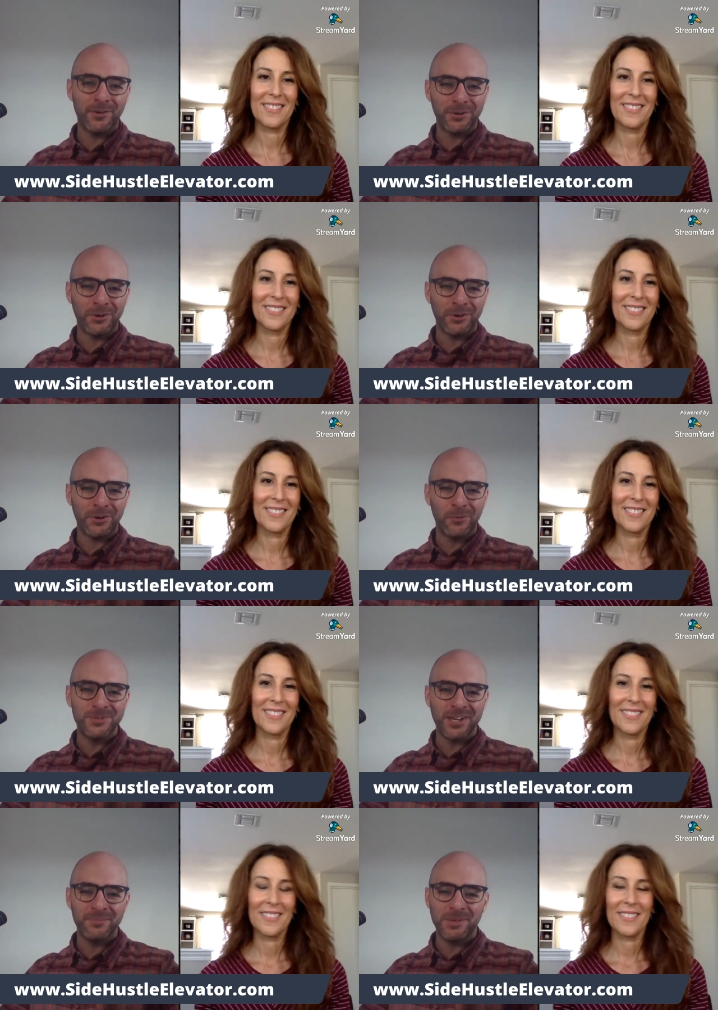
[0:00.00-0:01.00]
Speaker 1: out
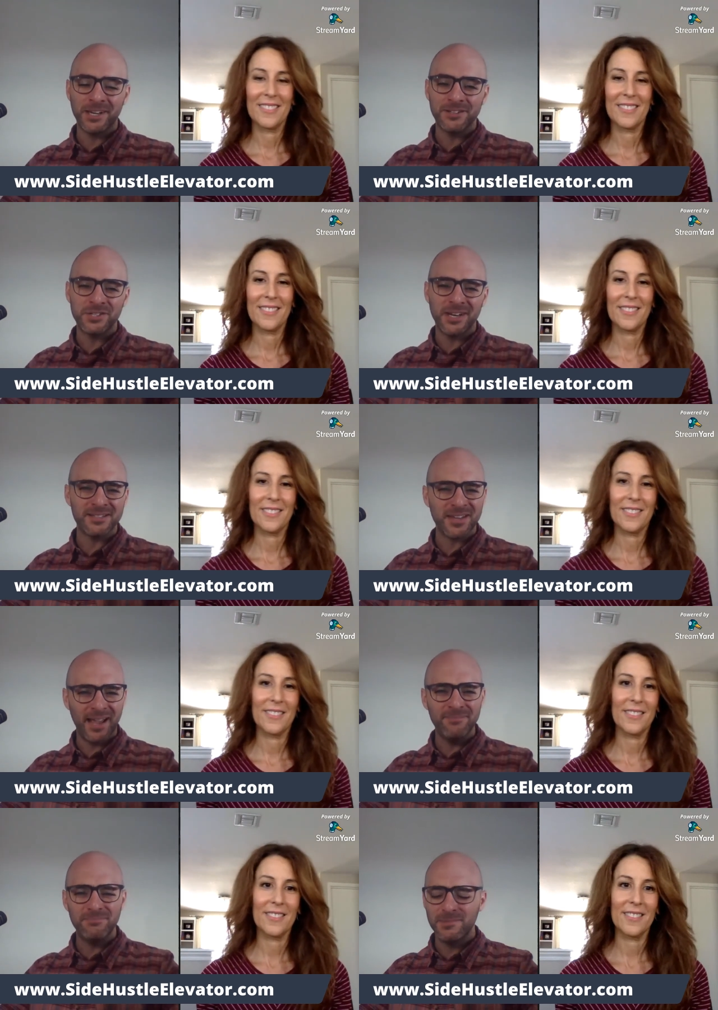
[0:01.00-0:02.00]
her website because she
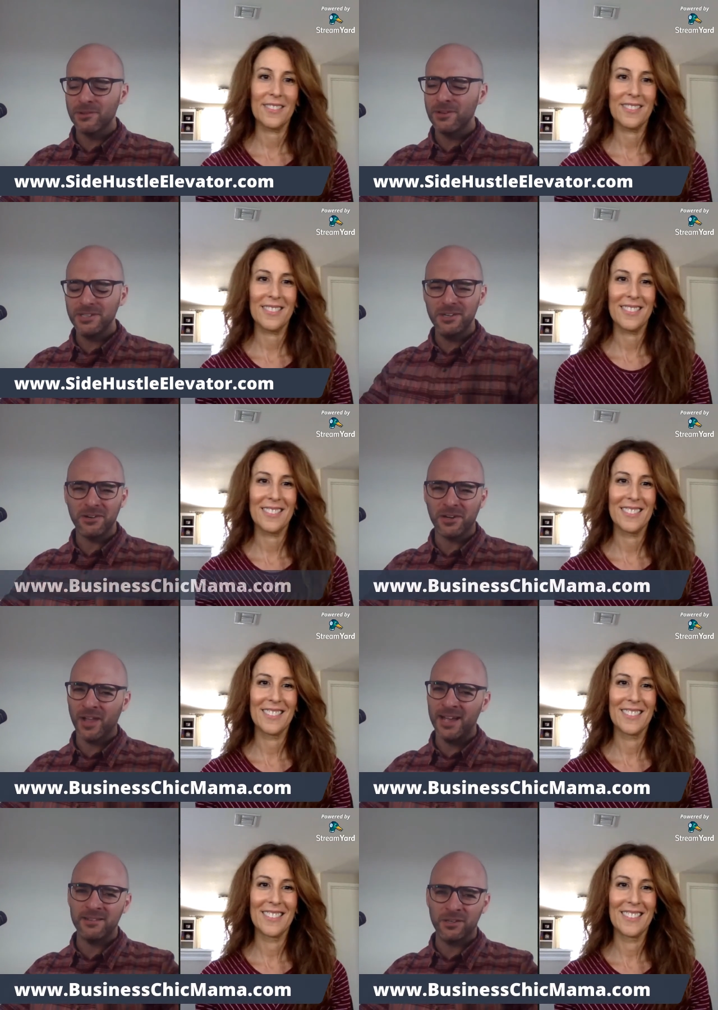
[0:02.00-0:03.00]
has. I looked at
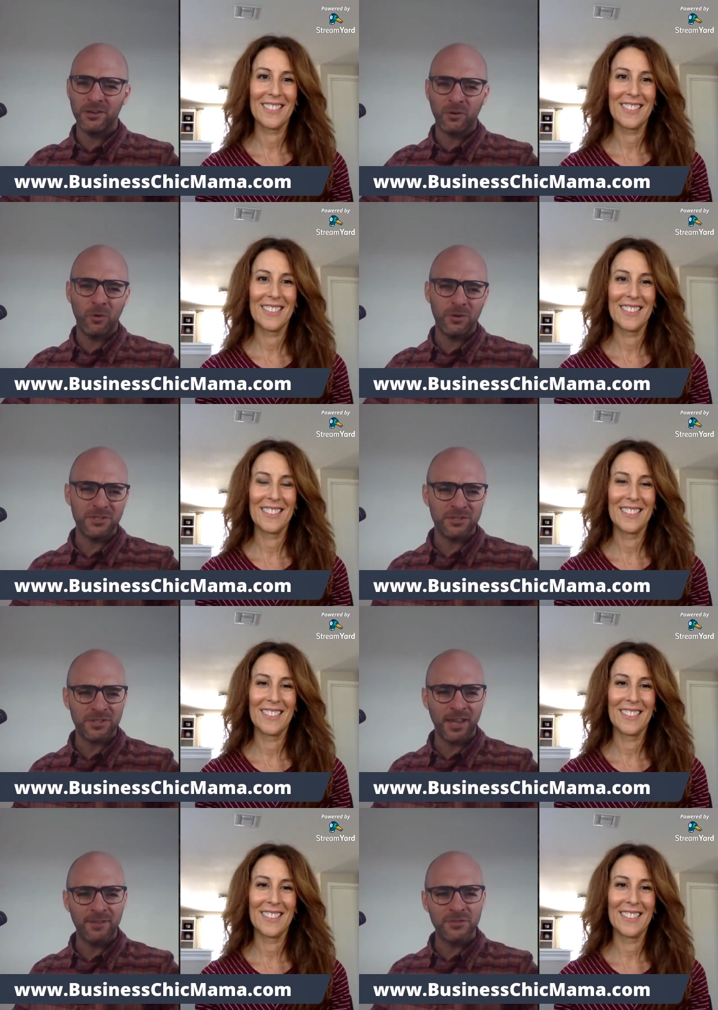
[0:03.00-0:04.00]
your class, your
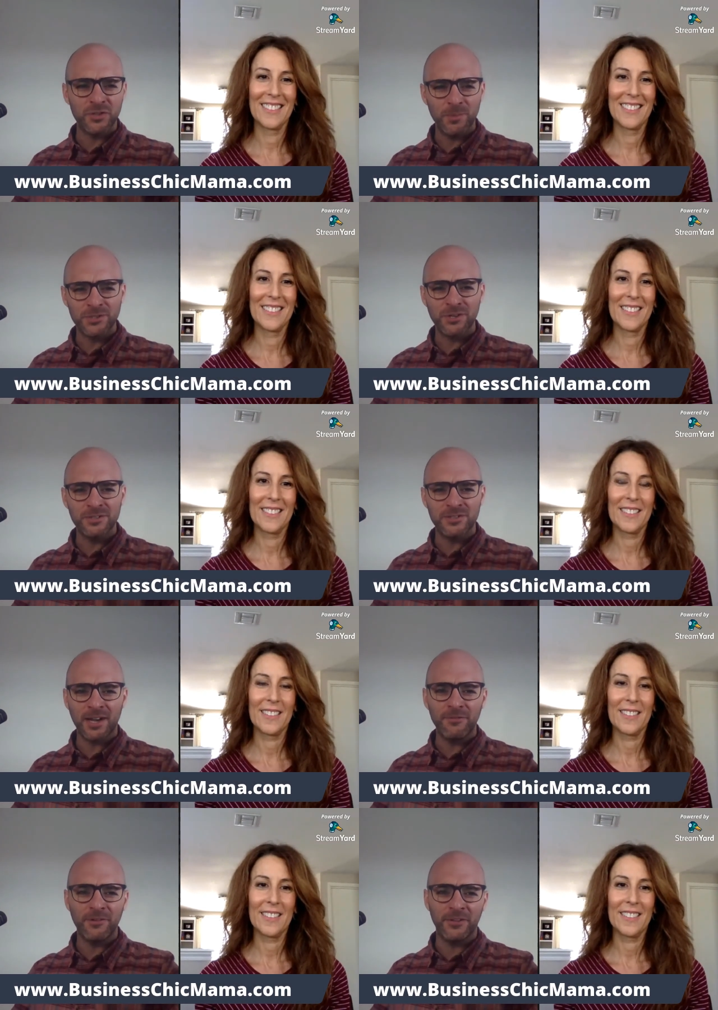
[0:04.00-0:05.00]
courses. You have so much good
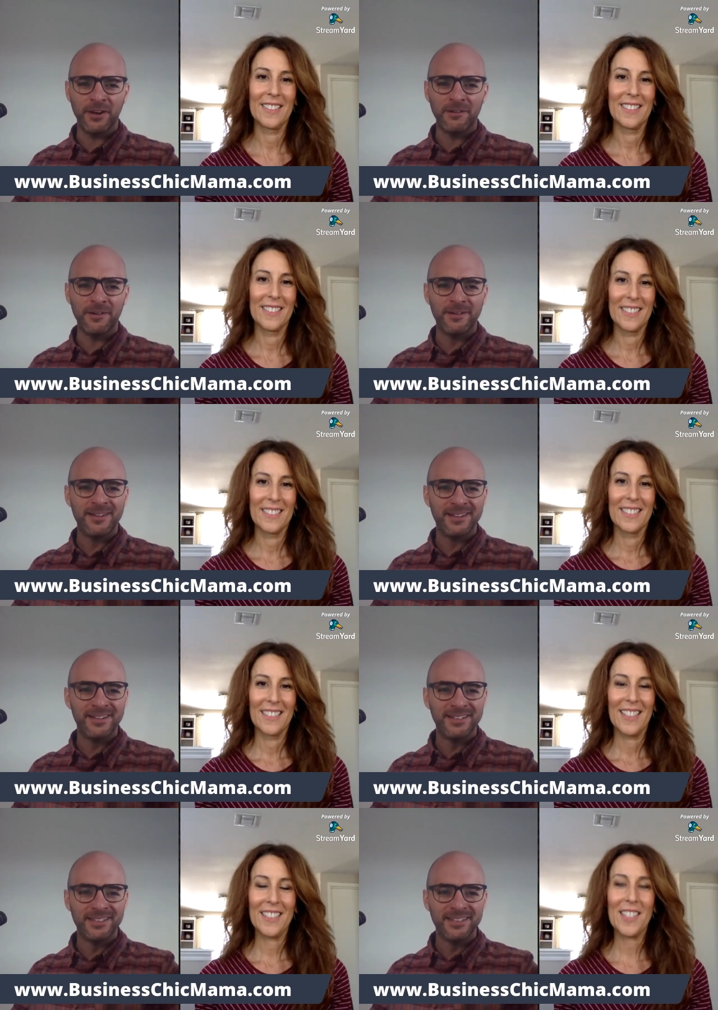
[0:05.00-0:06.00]
stuff on there.
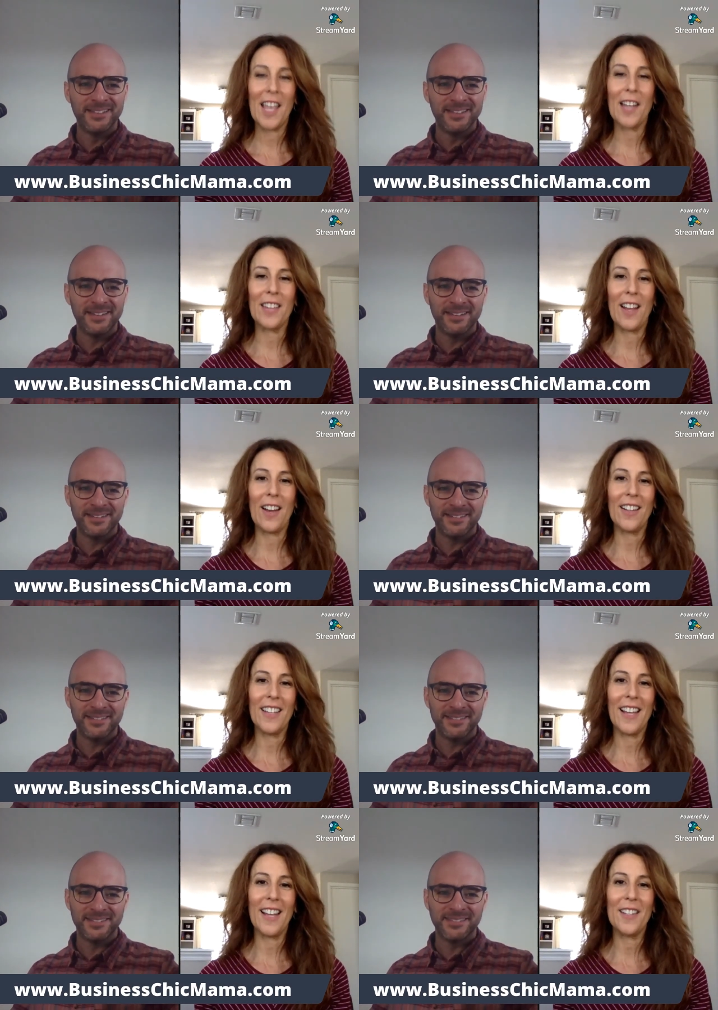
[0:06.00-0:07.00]
Speaker 2: It's getting there.
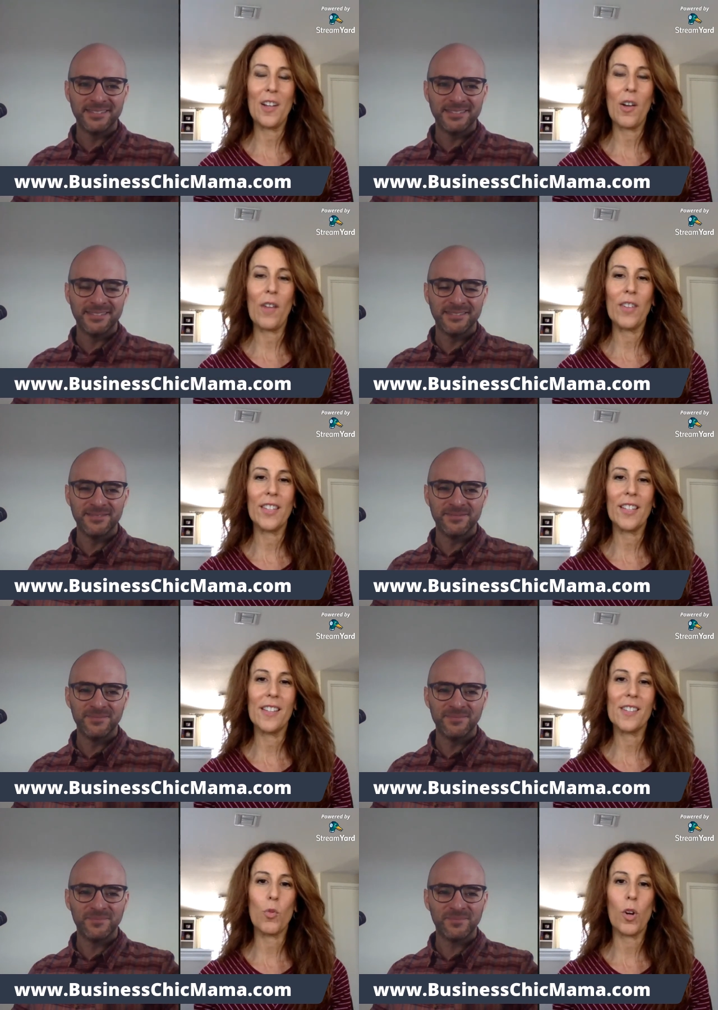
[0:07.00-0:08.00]
Again, you know, everything
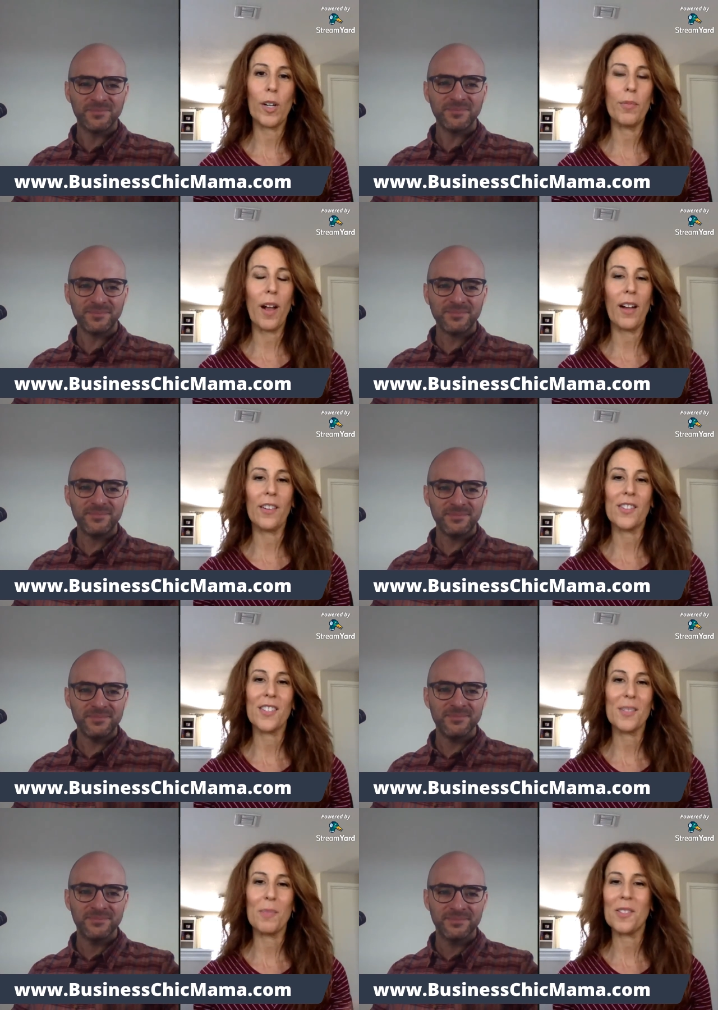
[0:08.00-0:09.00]
is a work in progress.
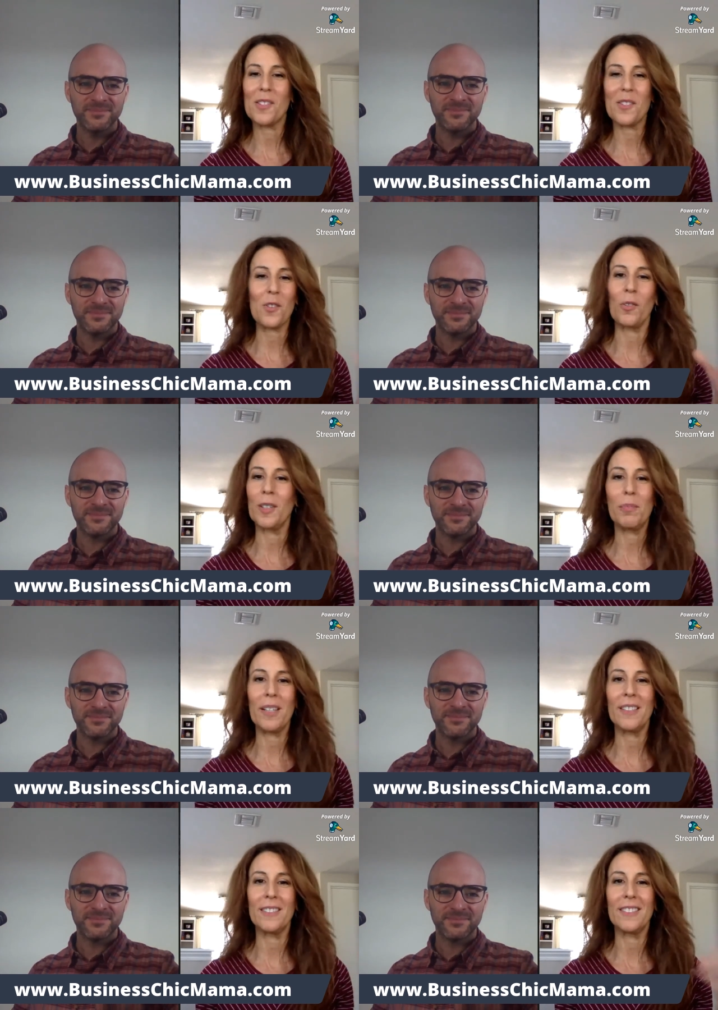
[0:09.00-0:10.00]
This business has only
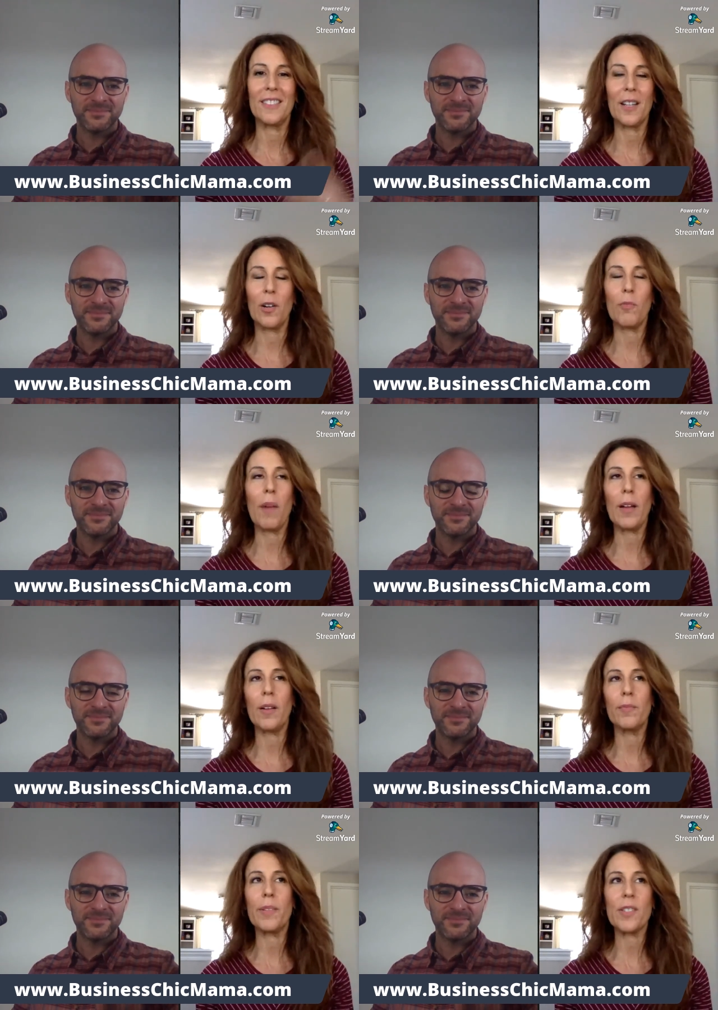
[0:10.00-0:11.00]
been, you know, my
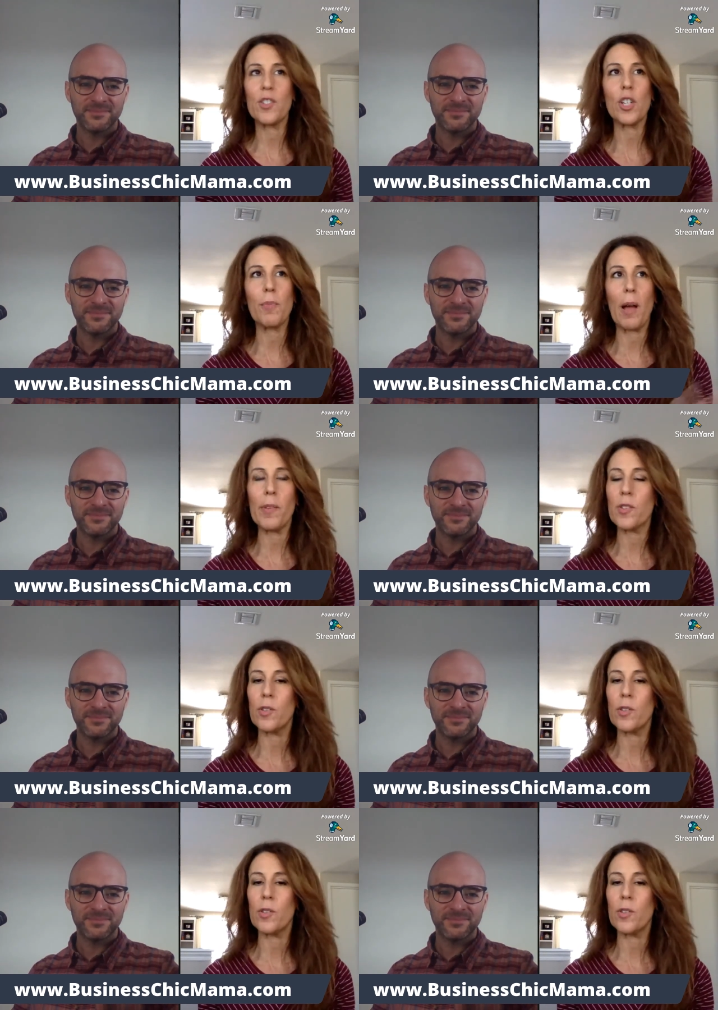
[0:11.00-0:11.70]
business chic mom is